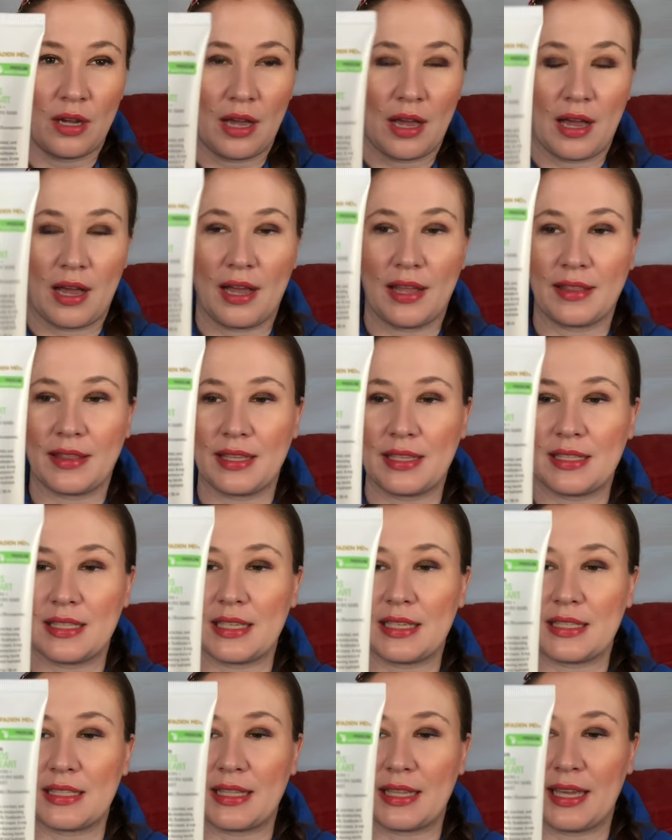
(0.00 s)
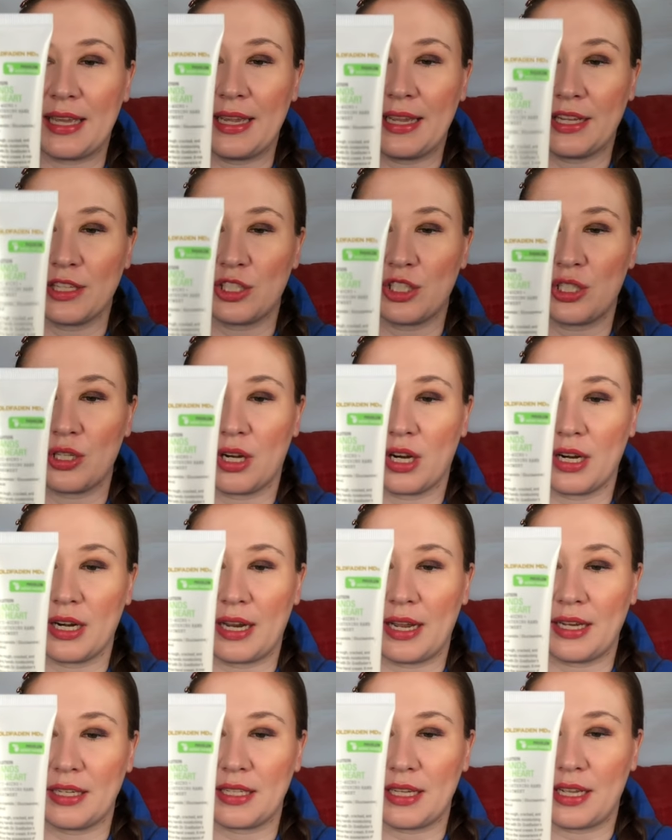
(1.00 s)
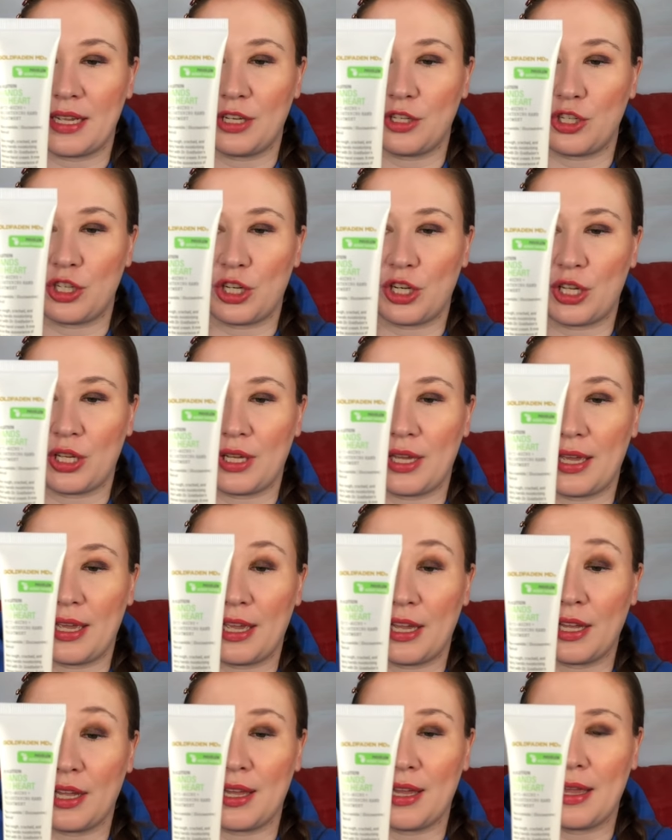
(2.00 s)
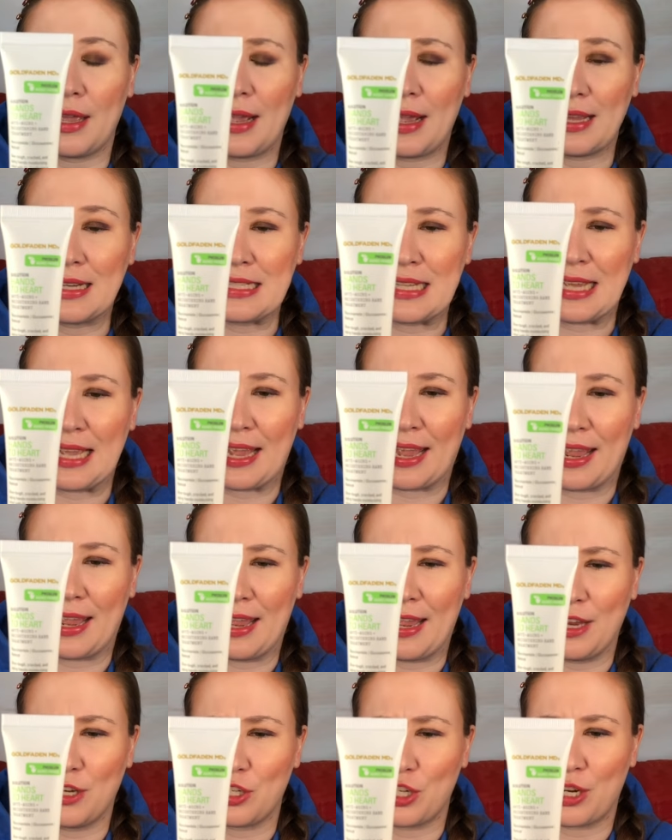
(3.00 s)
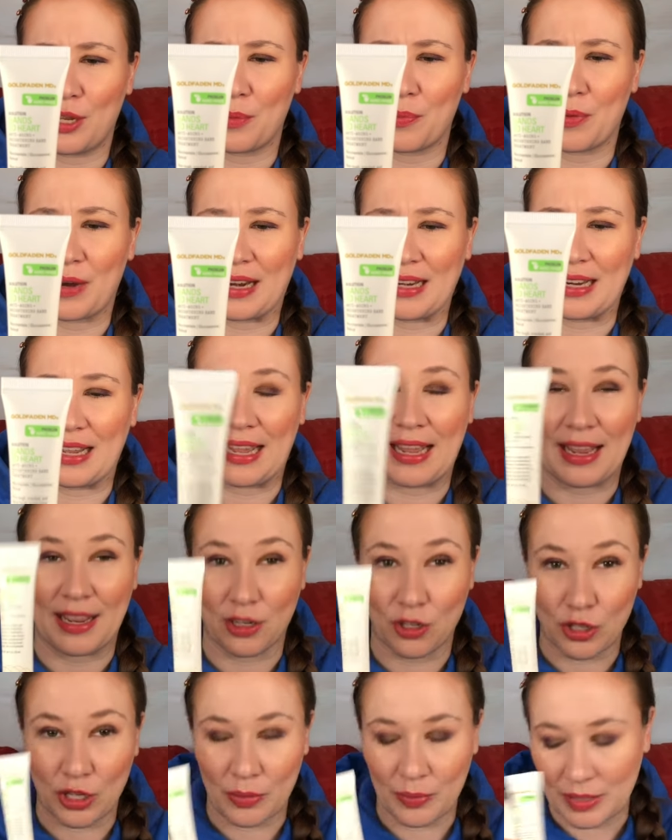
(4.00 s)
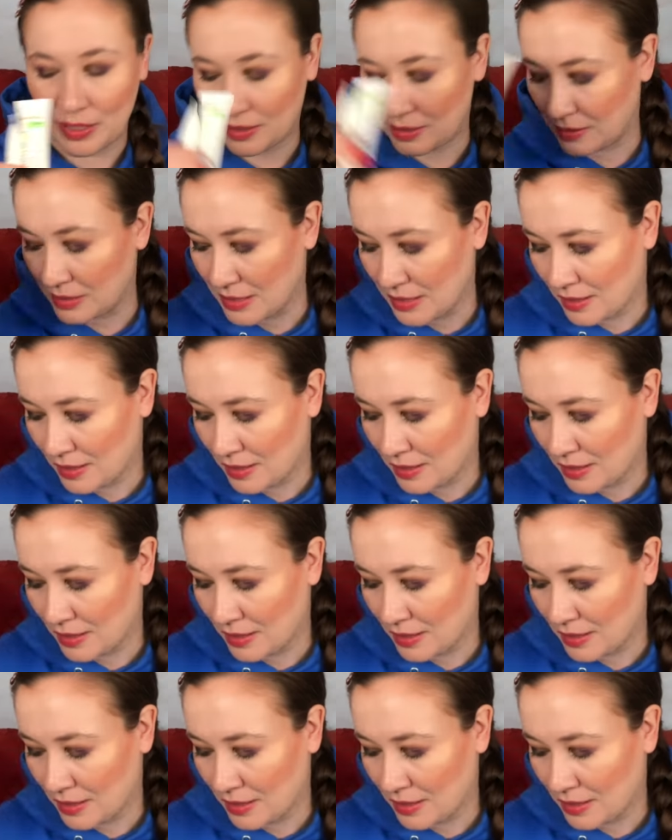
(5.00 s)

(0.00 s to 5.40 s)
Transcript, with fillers: Uh, this is the Hands to Heart Anti-Aging Anti-Aging Brightening Hand Treatment.